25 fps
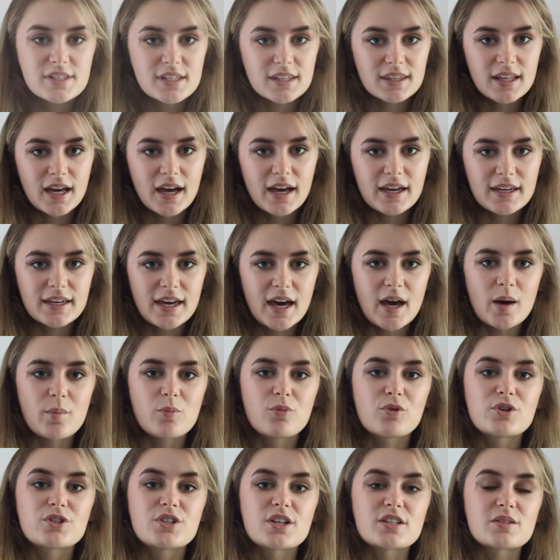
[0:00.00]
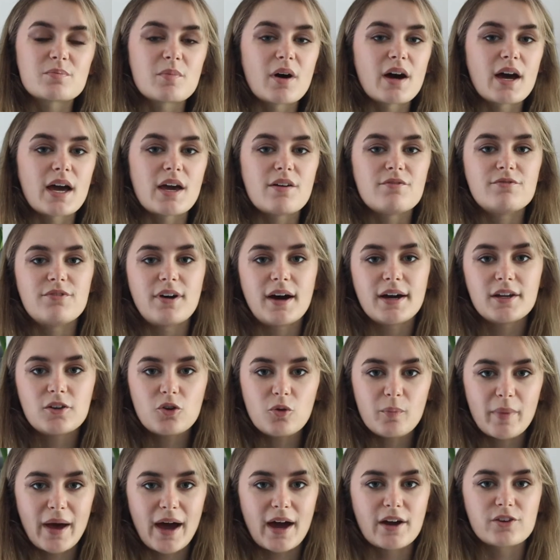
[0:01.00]
thing that I kept were just my
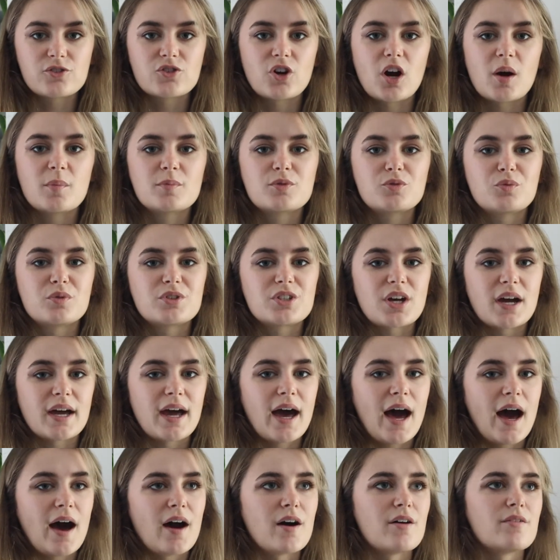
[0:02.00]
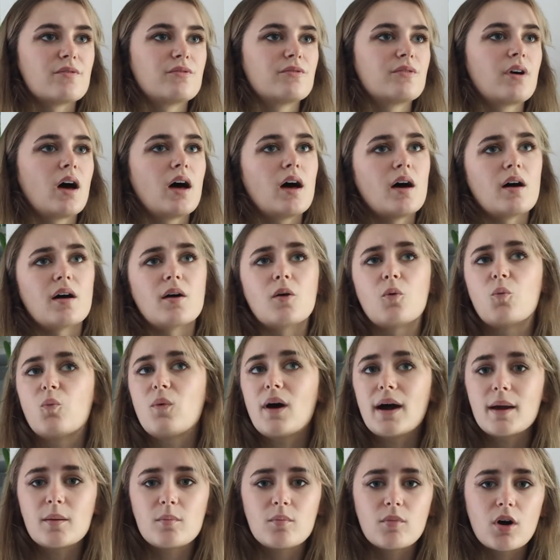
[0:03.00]
vinyl backdrops, which I have
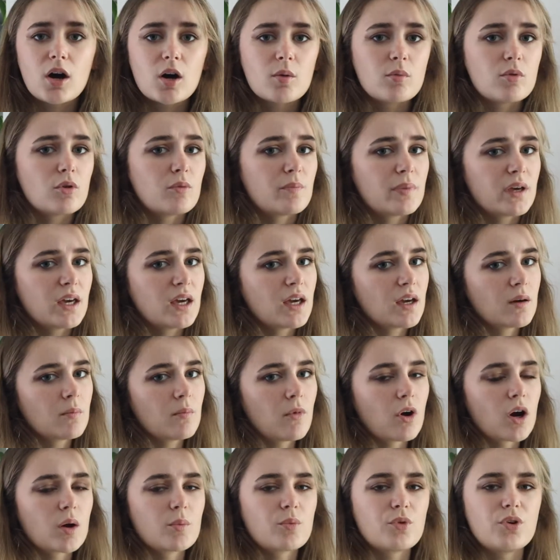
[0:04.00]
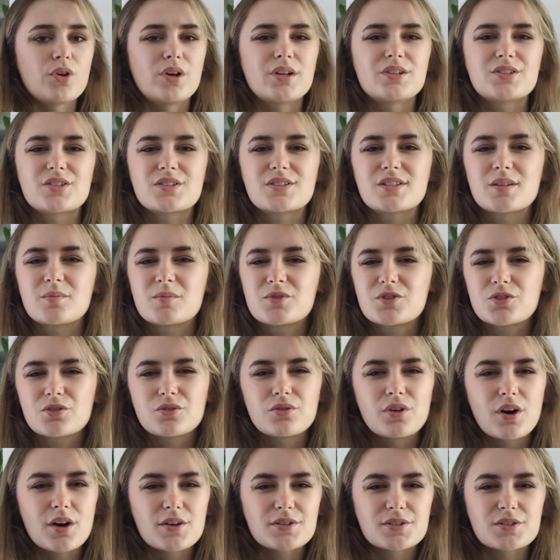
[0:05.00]
white marble, pink marble, and just some
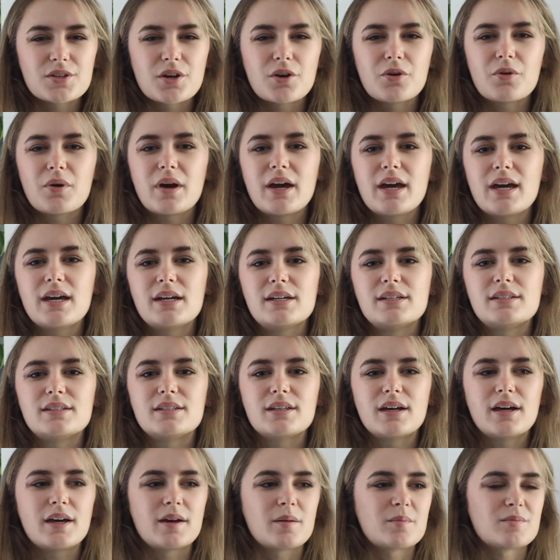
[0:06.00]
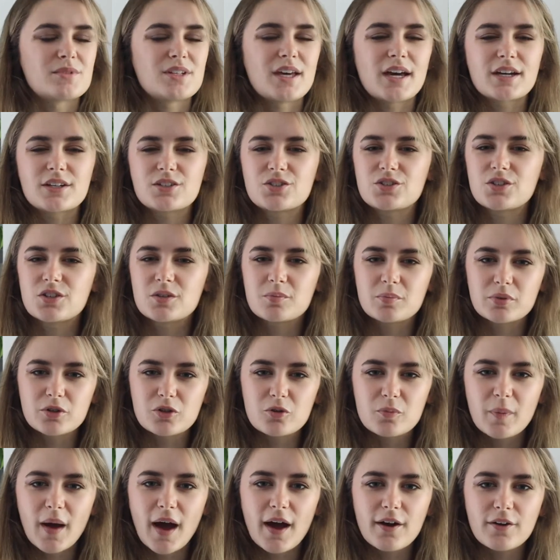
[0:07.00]
terrazzo and textured
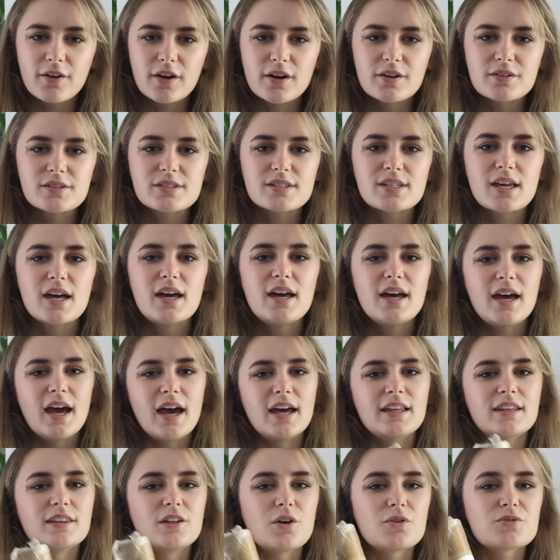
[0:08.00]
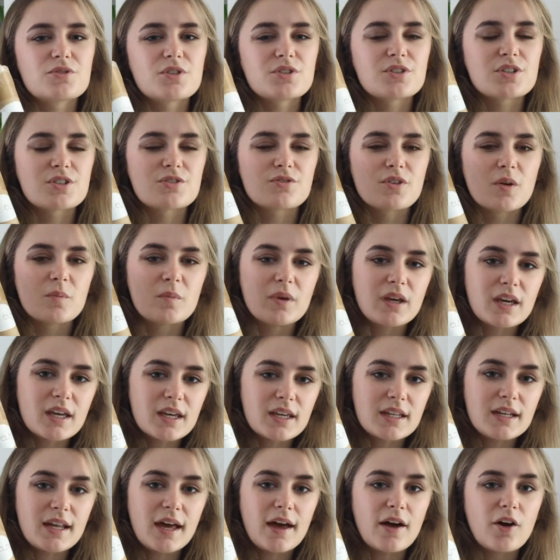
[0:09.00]
blue backgrounds. And those are just from
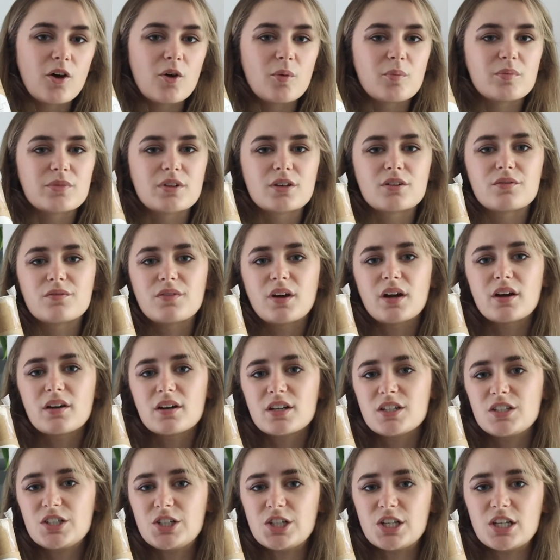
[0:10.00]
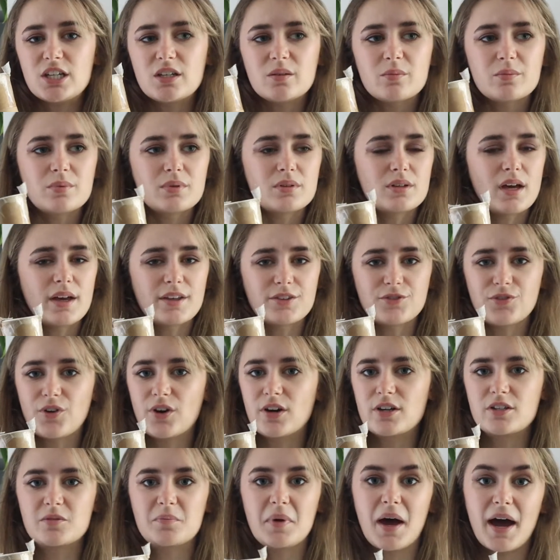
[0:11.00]
Ink and Elm. They're very cheap as
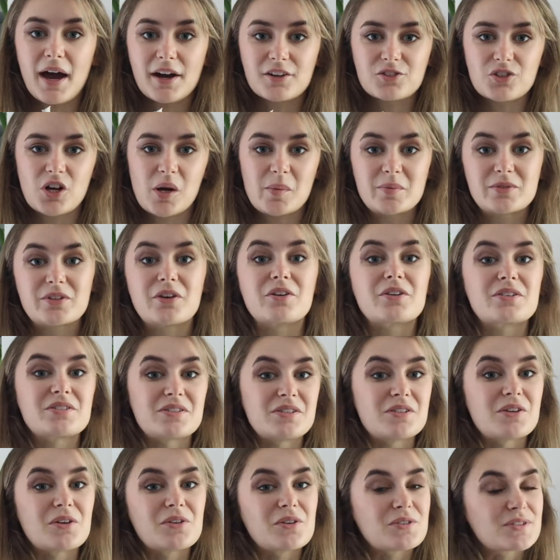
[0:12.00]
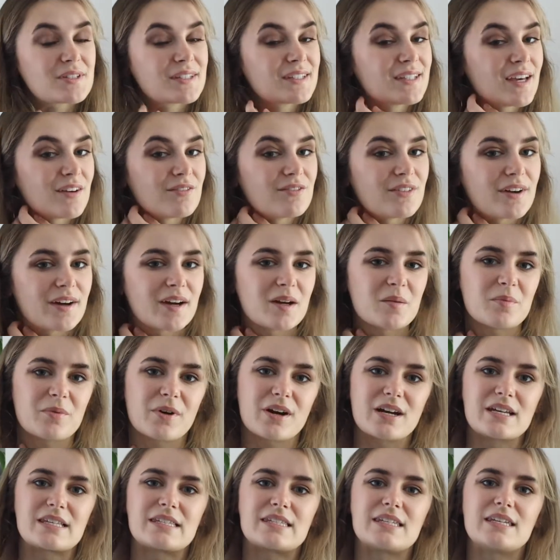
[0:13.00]
far as backdrops go, because you know those can get very
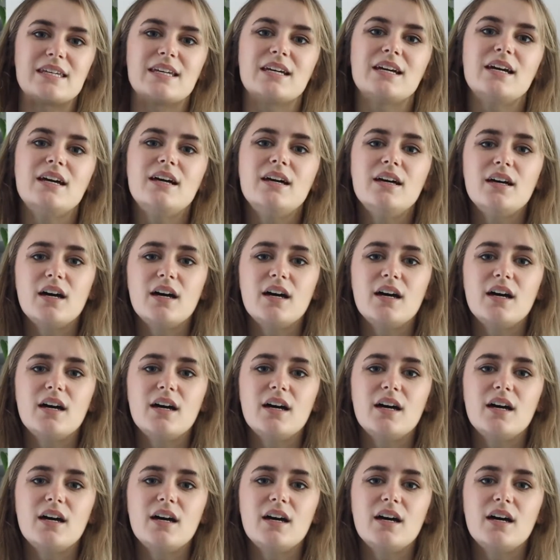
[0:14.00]
pricey.